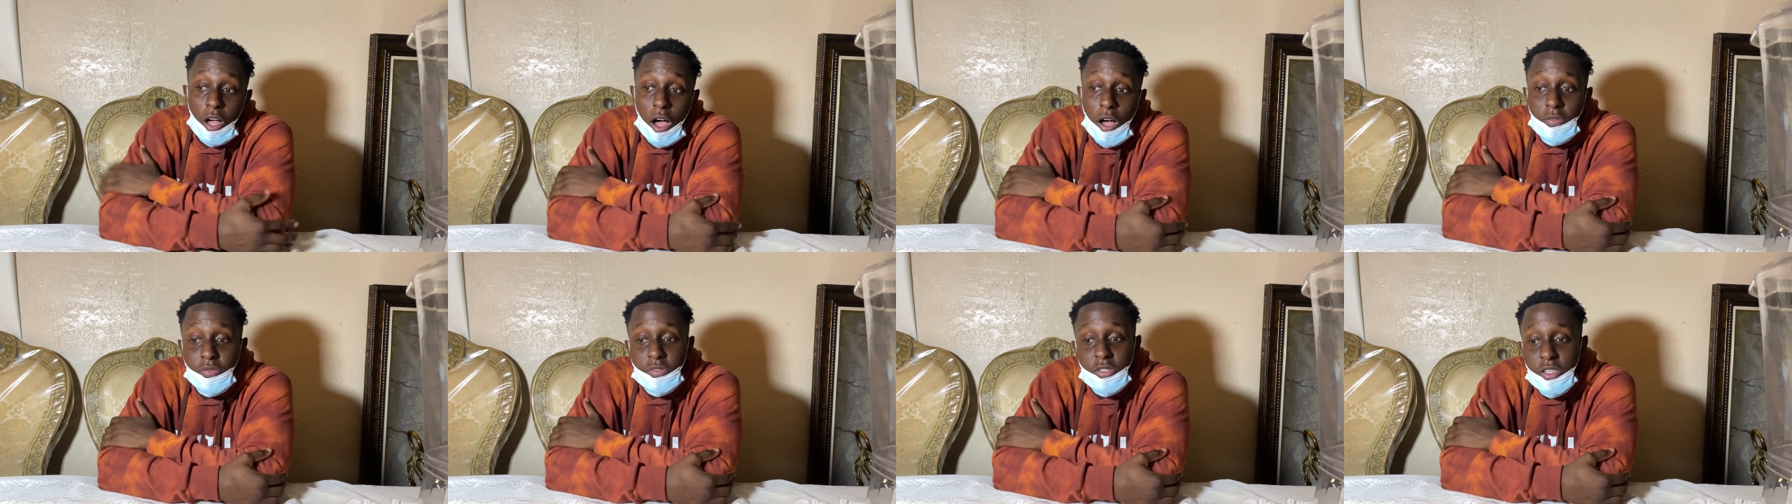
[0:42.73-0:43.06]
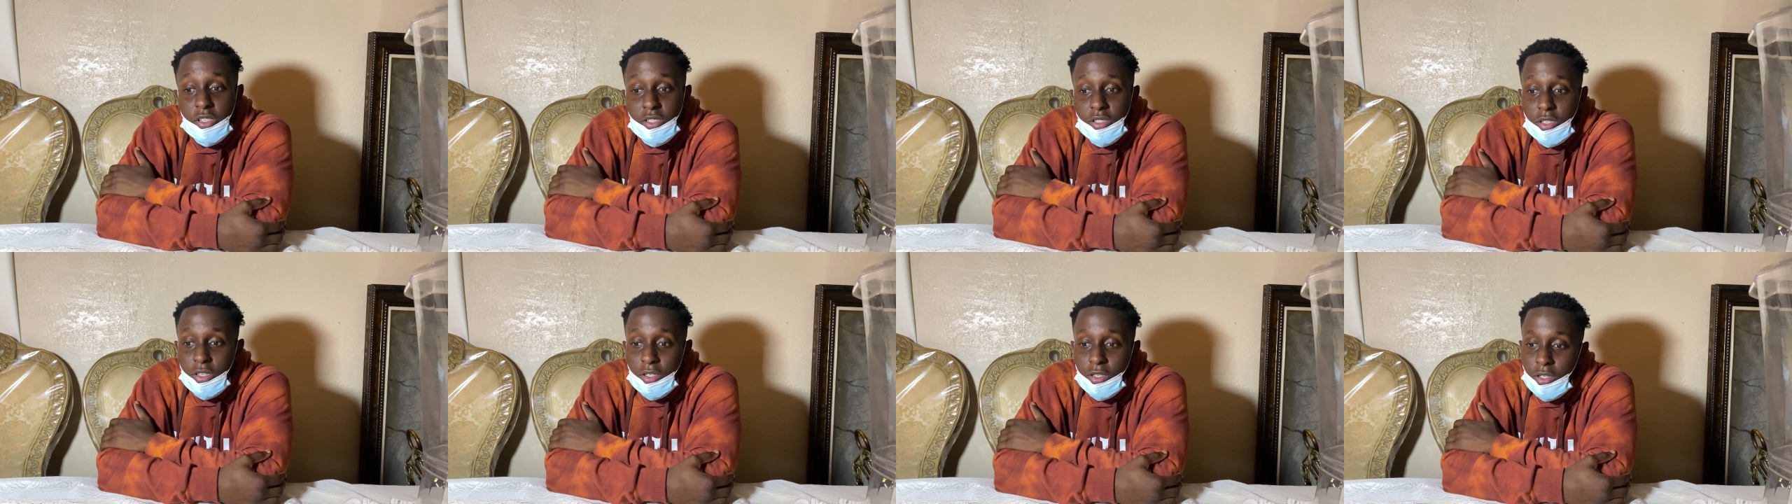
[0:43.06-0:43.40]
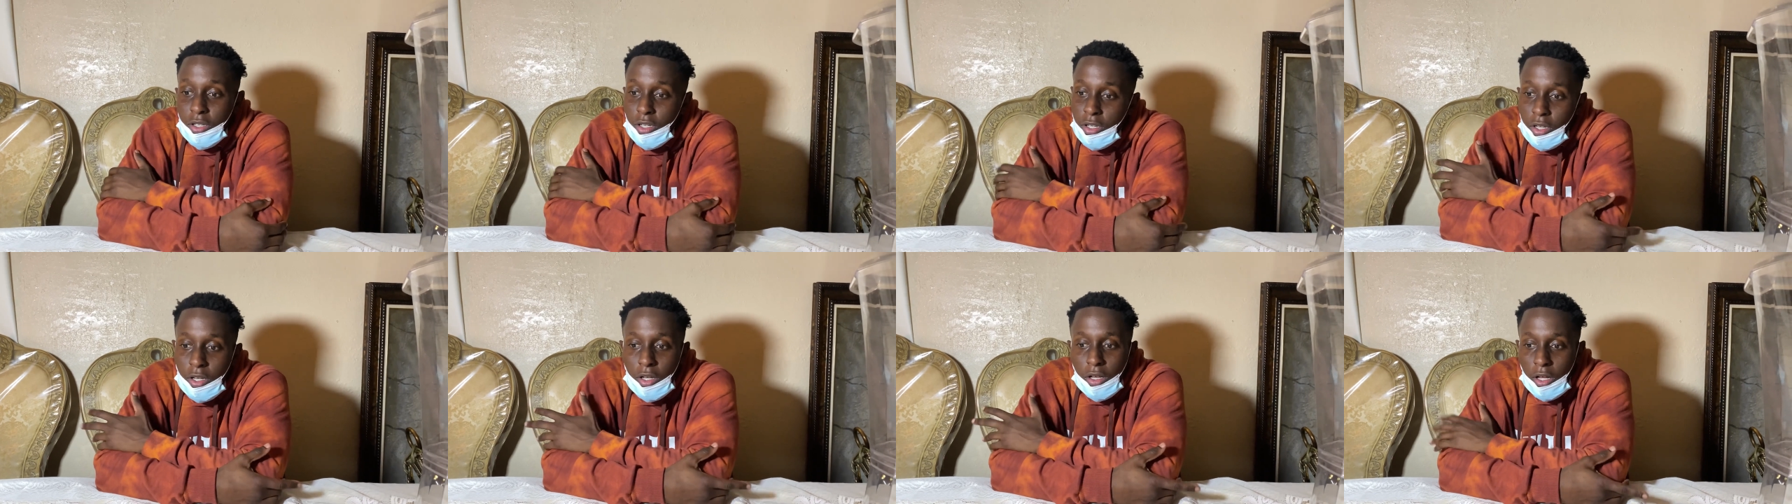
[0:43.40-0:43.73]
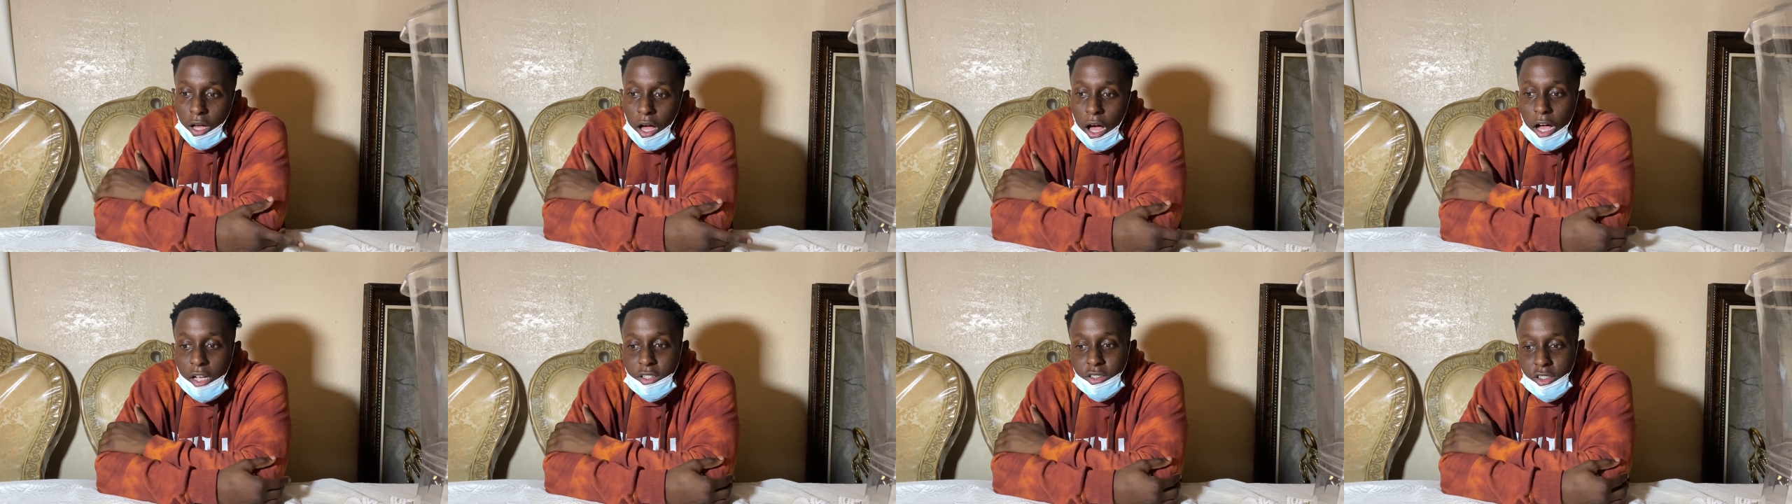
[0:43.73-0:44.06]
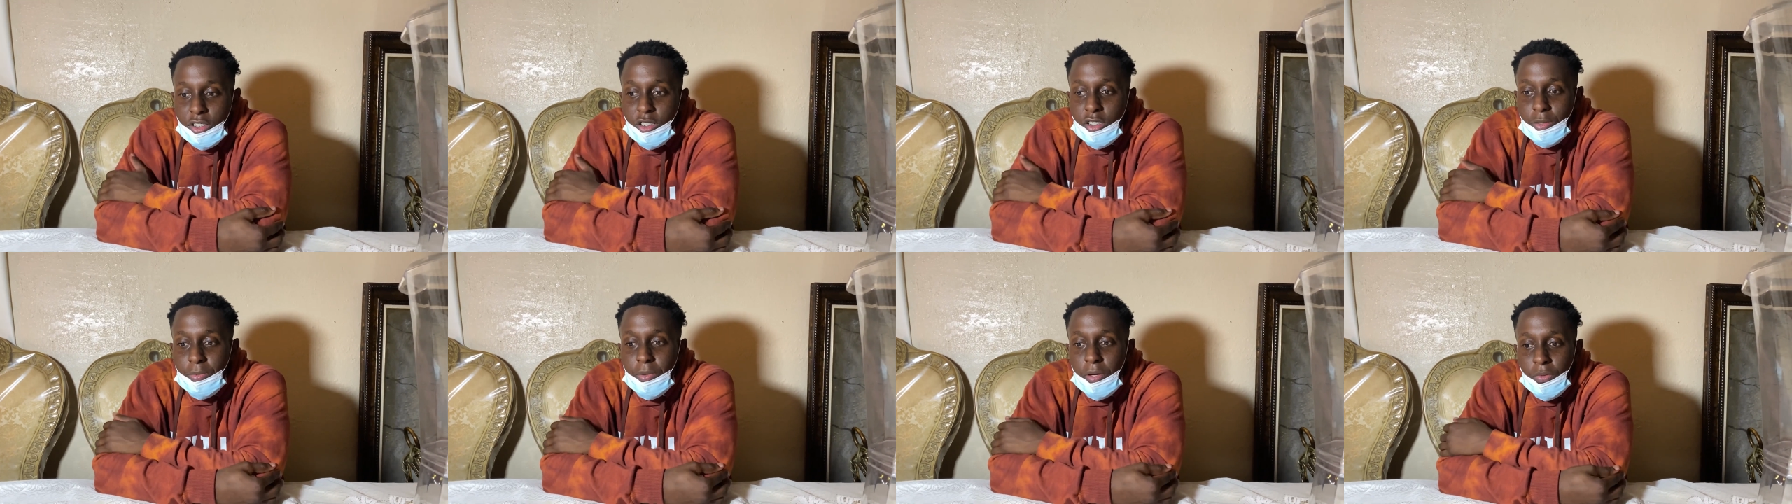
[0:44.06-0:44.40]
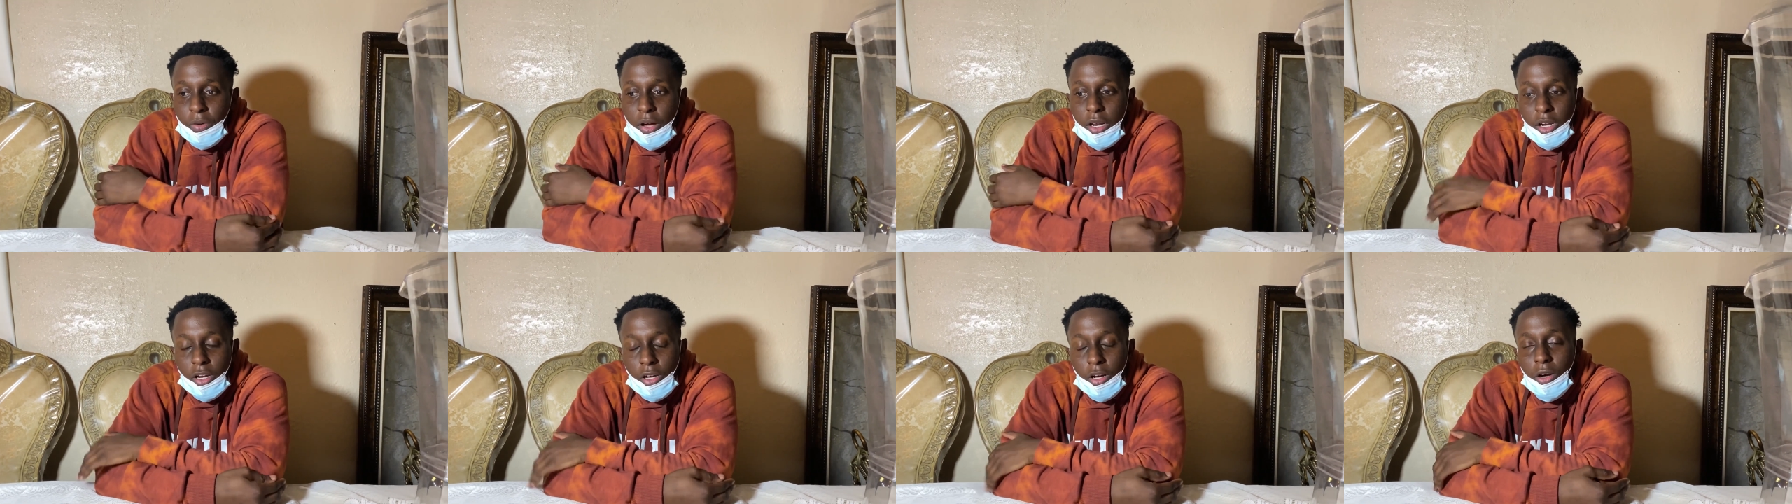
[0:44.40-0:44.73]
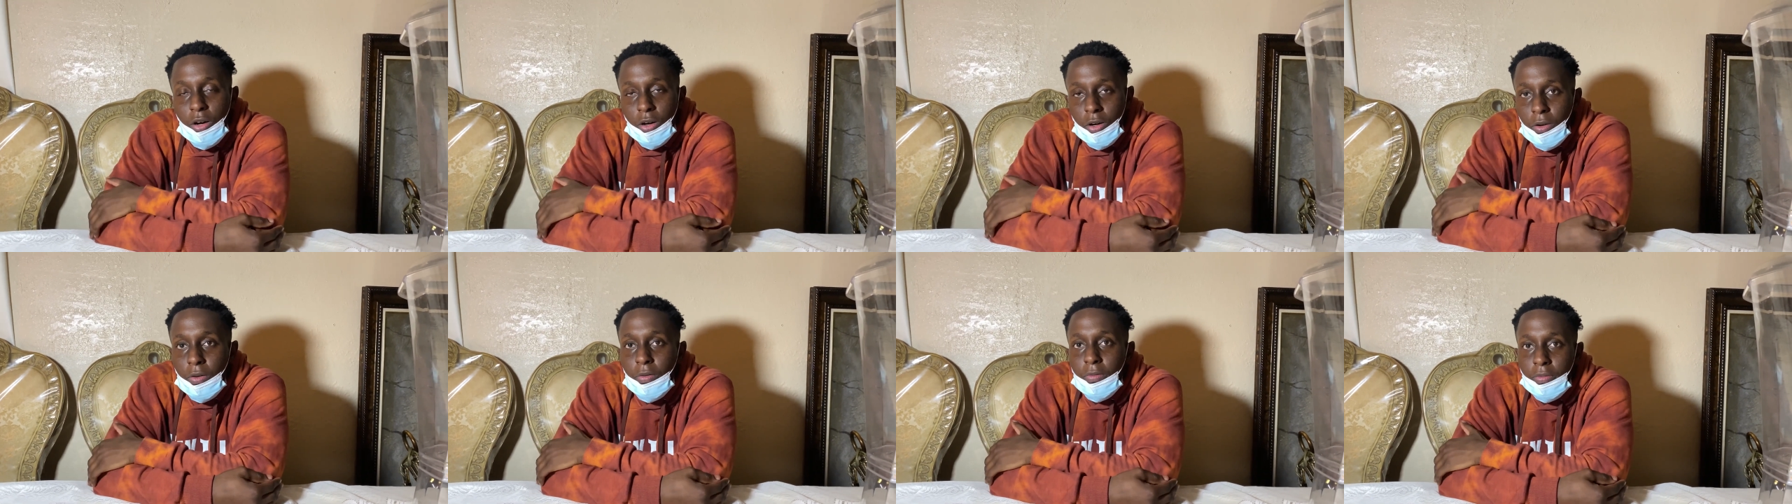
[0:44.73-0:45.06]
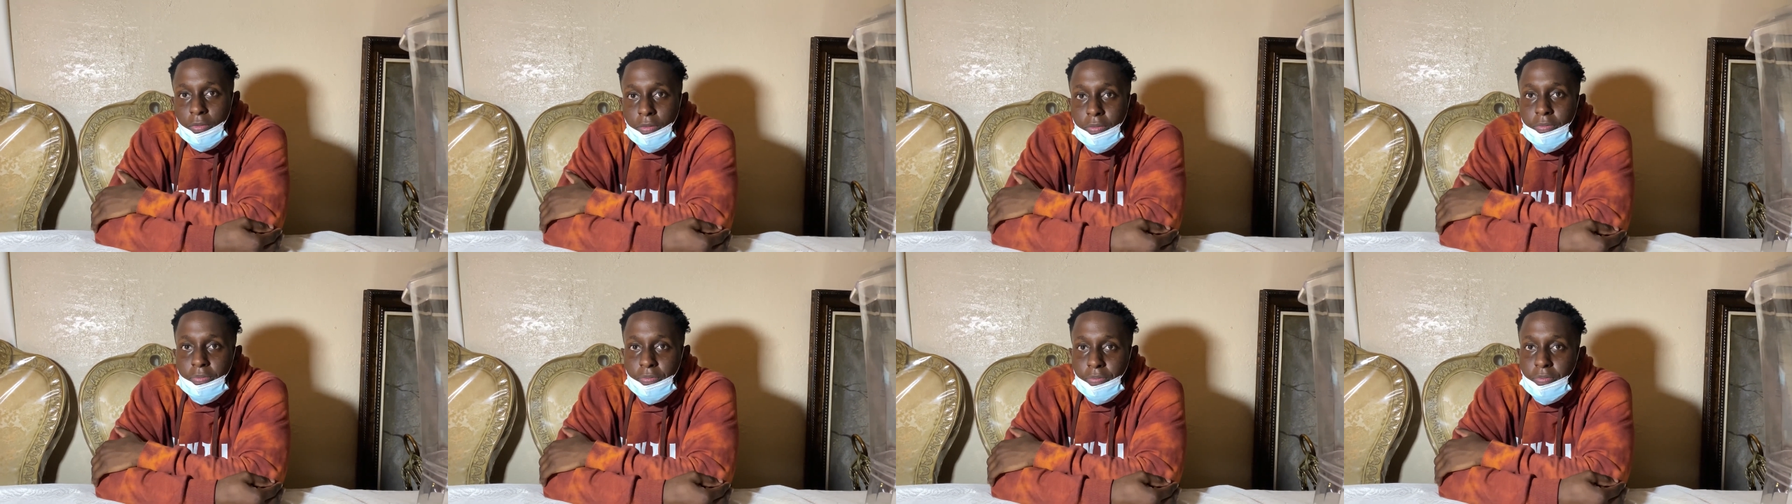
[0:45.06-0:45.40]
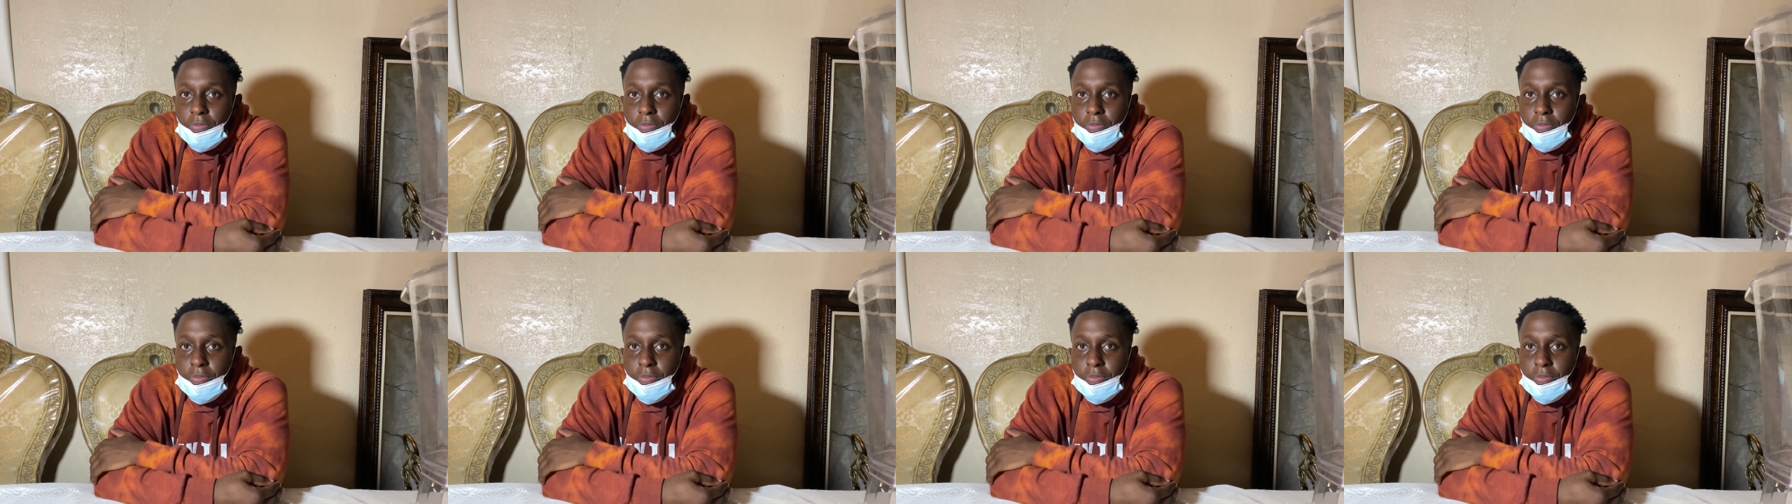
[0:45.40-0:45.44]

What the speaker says: offseason. I should just be ready to go.